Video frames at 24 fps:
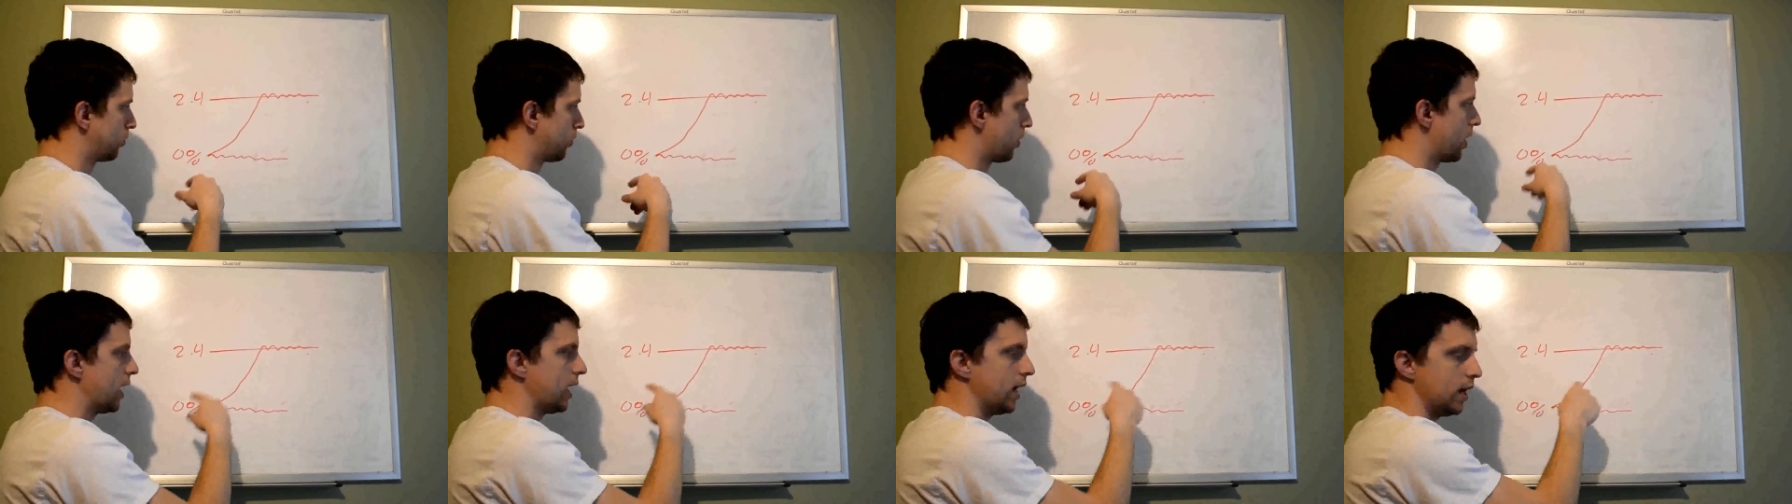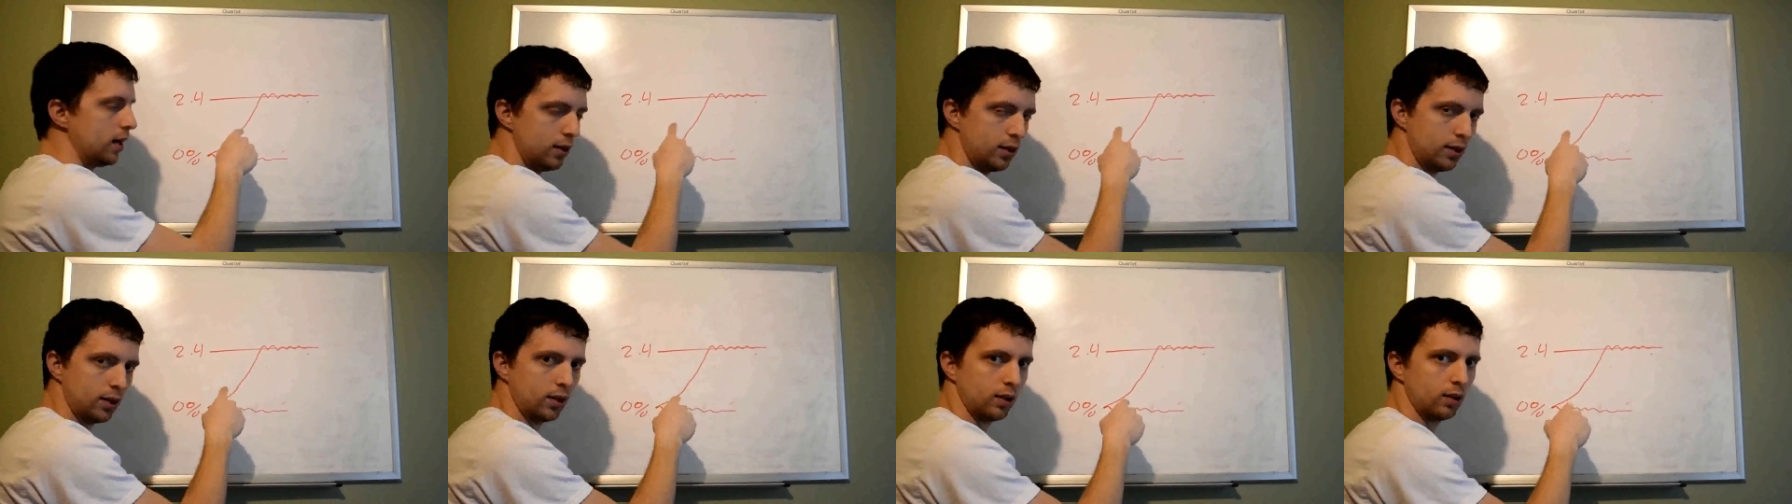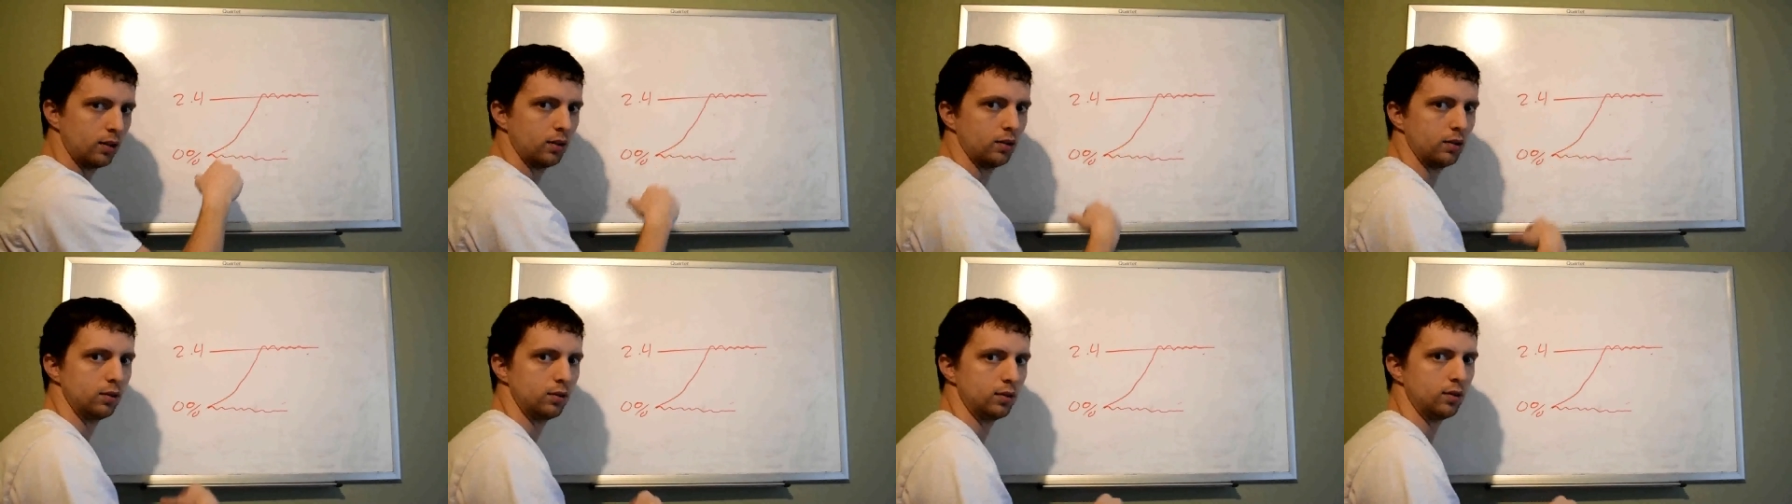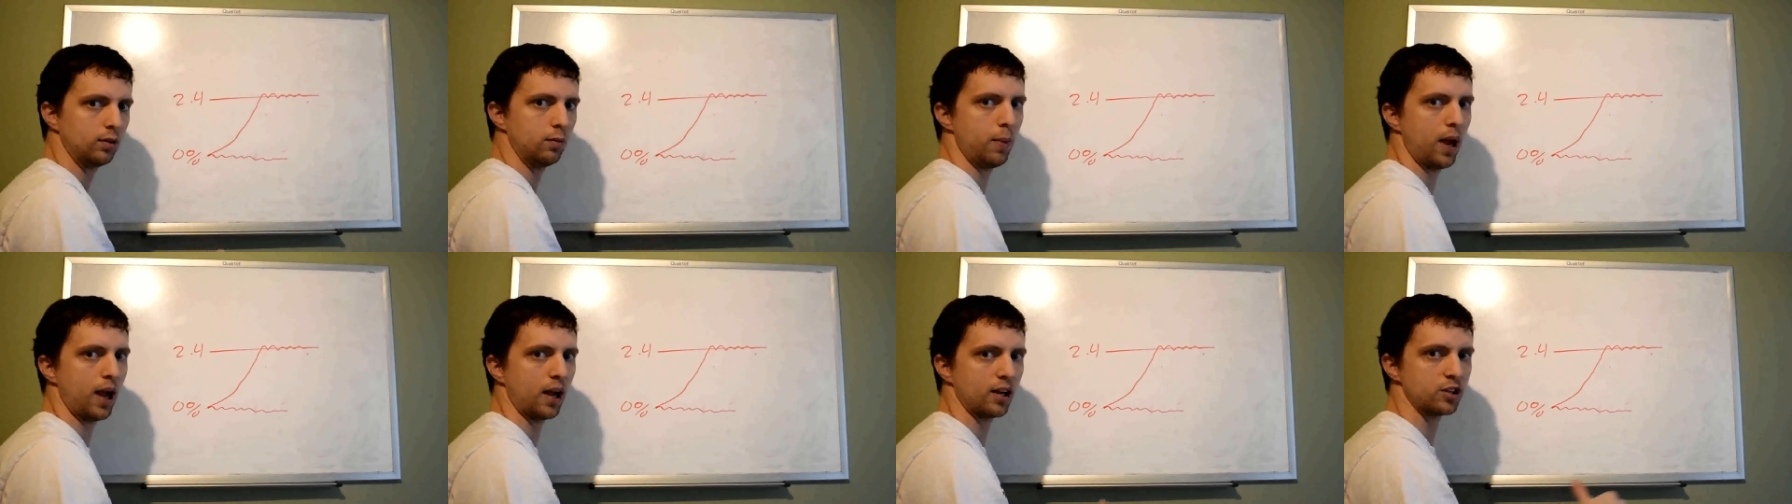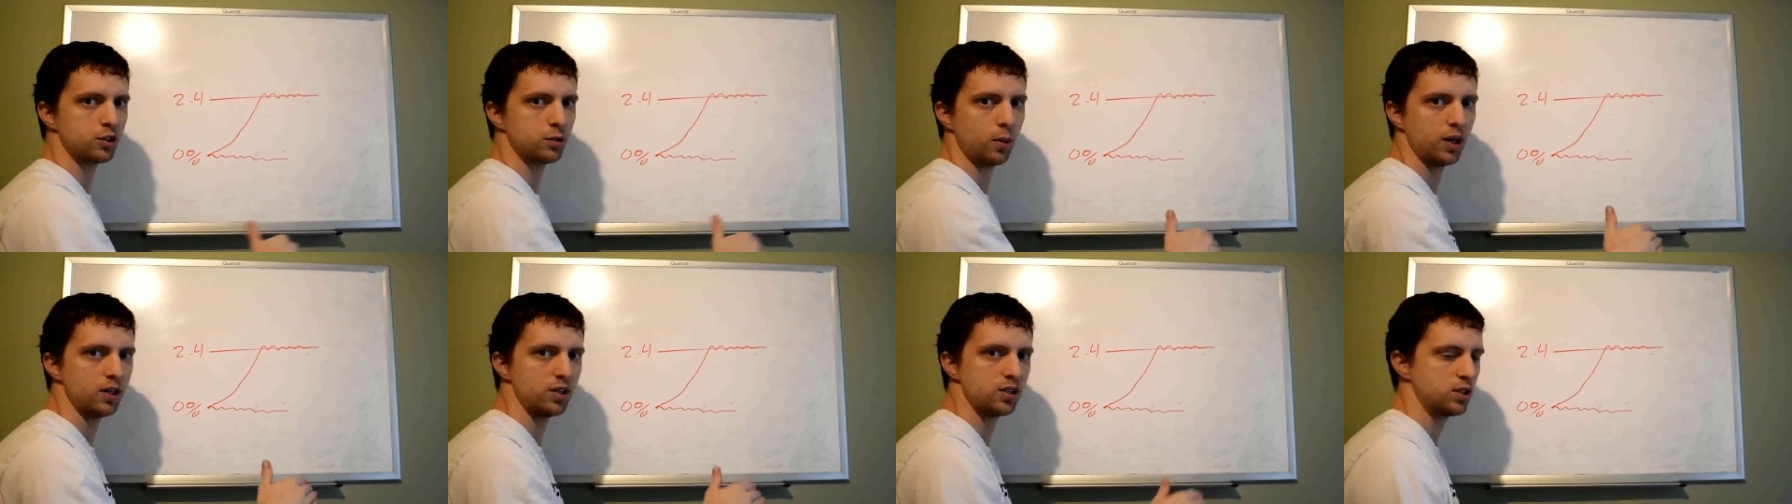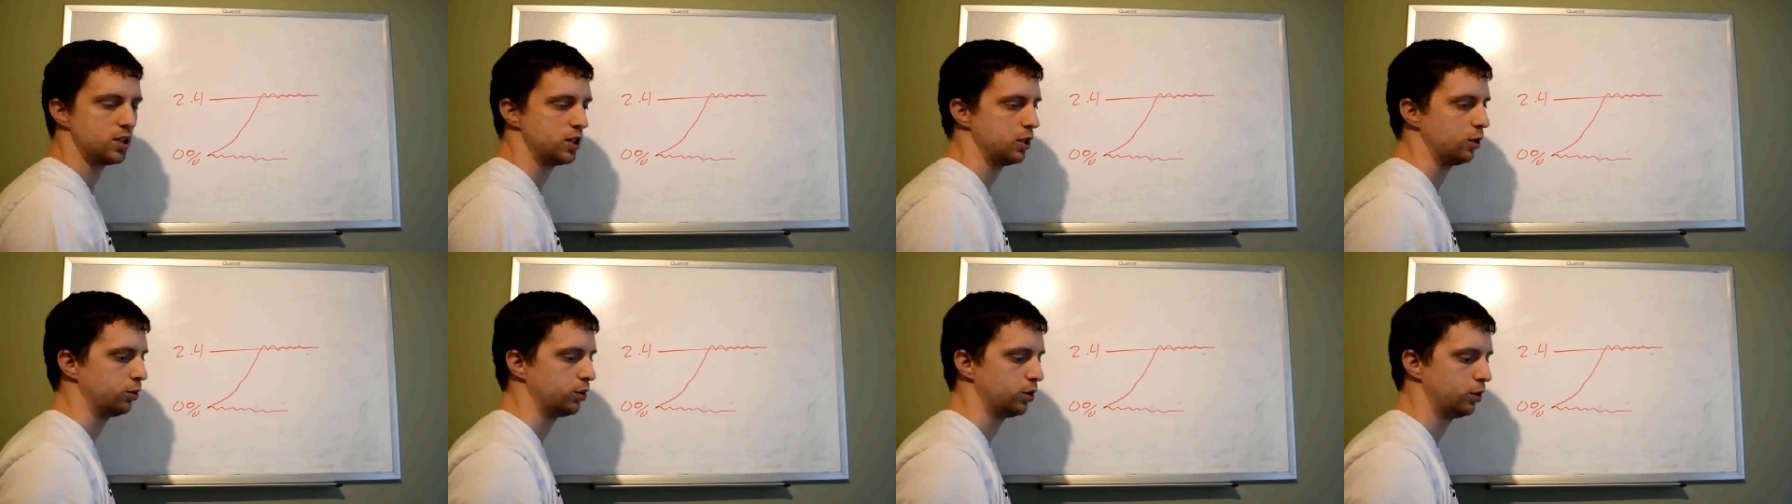rate to
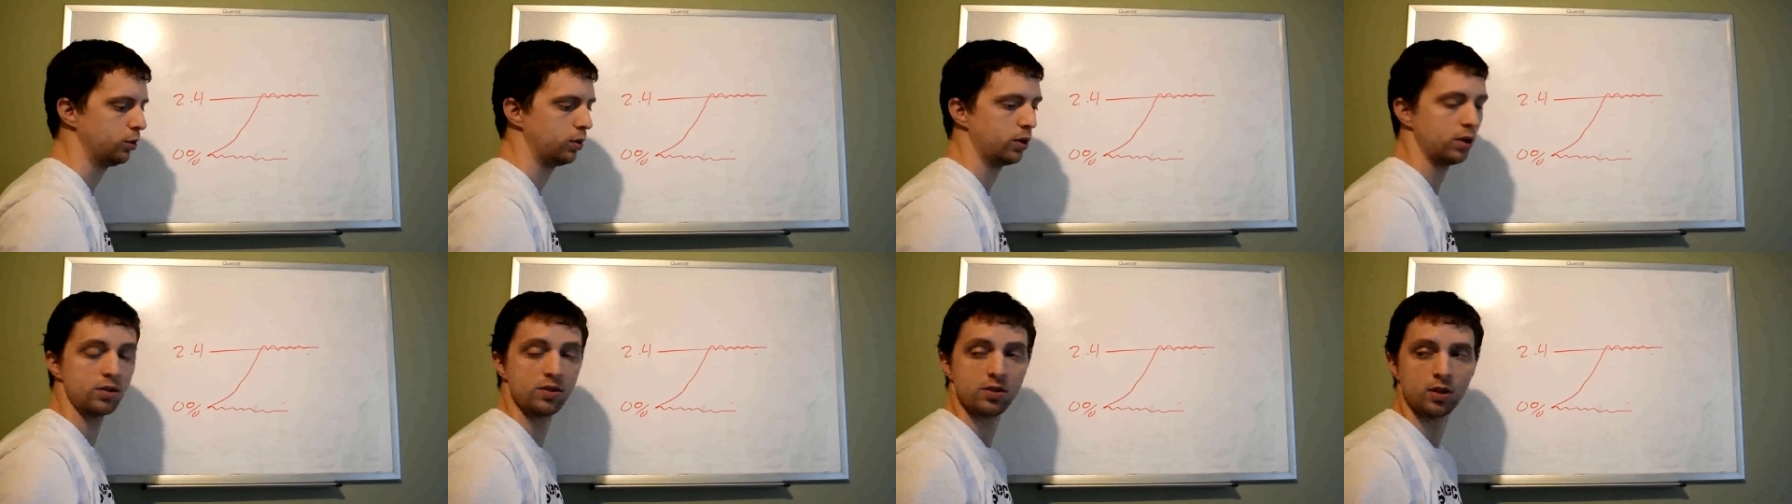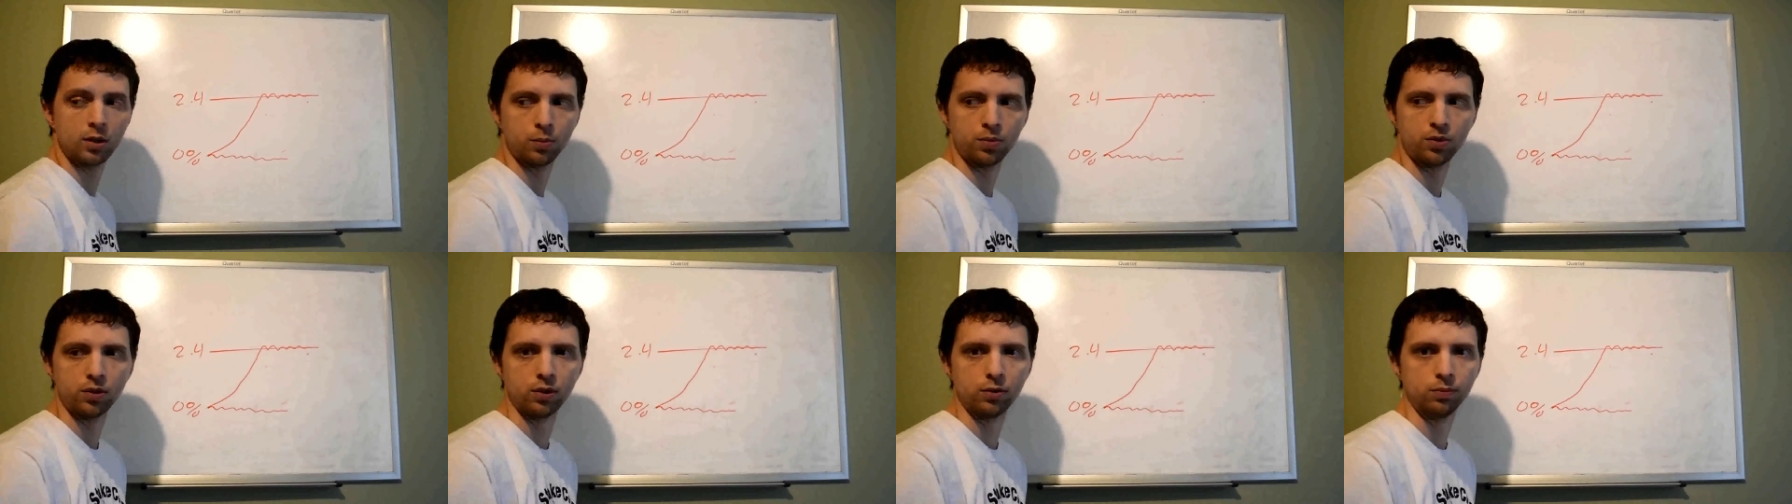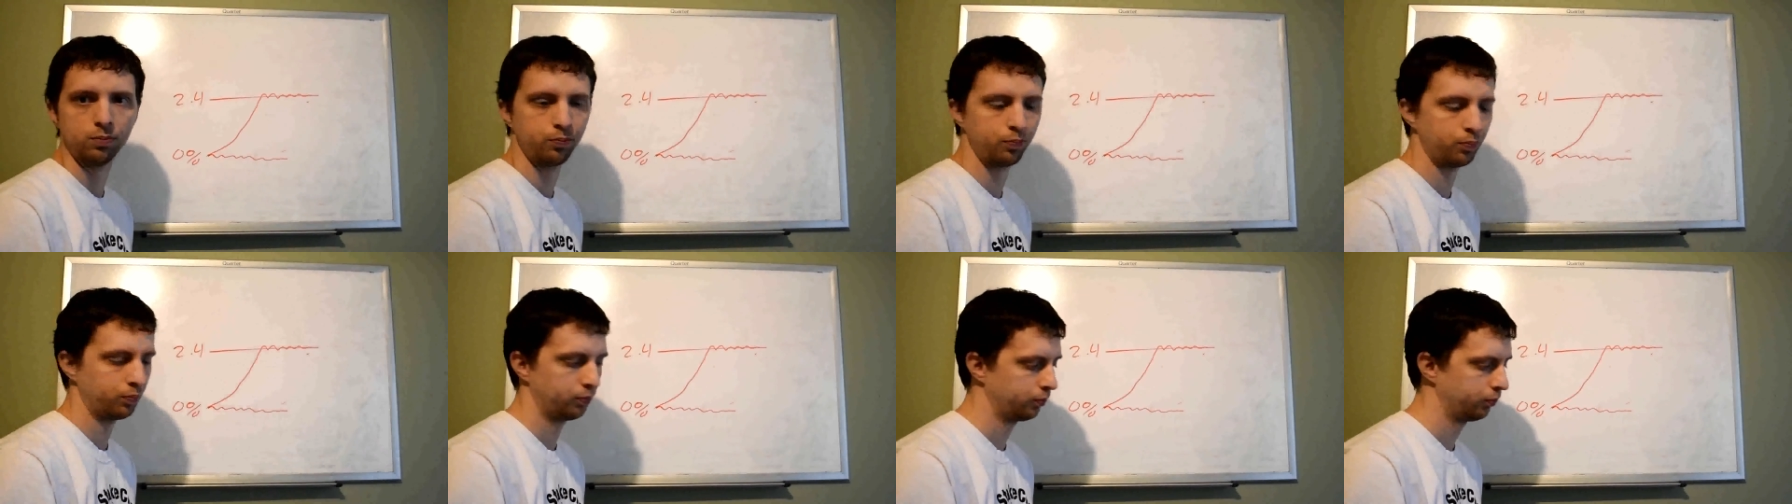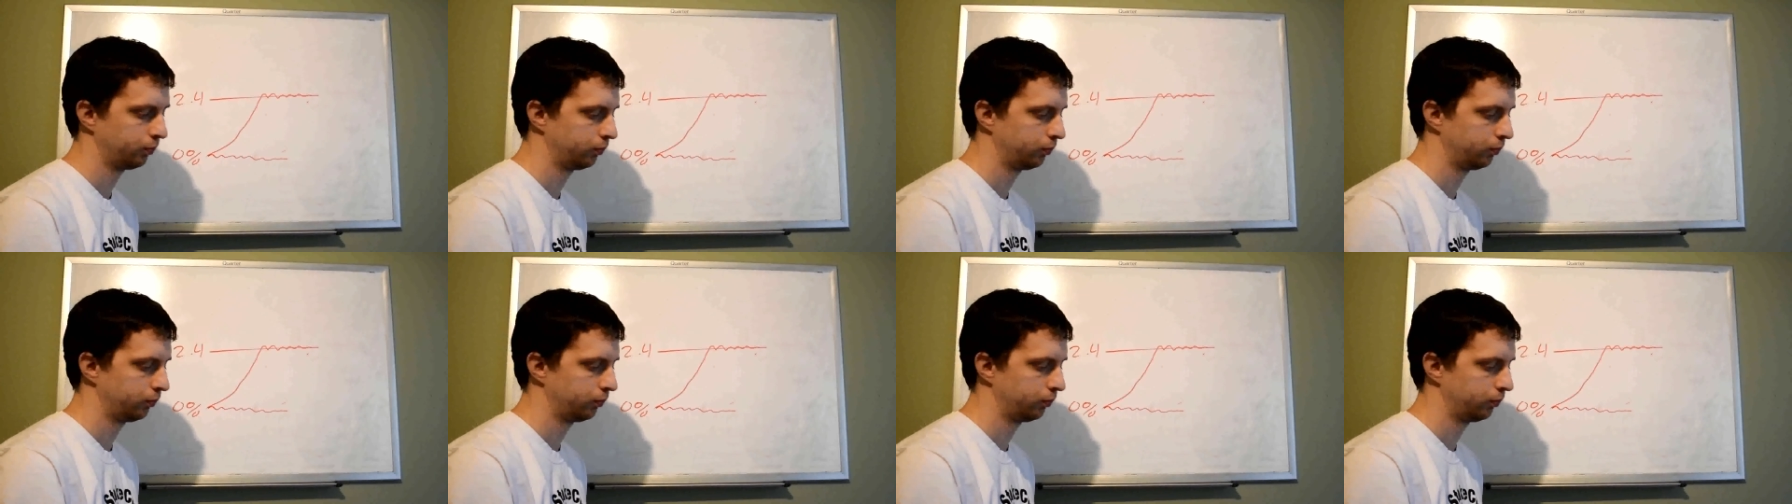maximize CO2 consumption.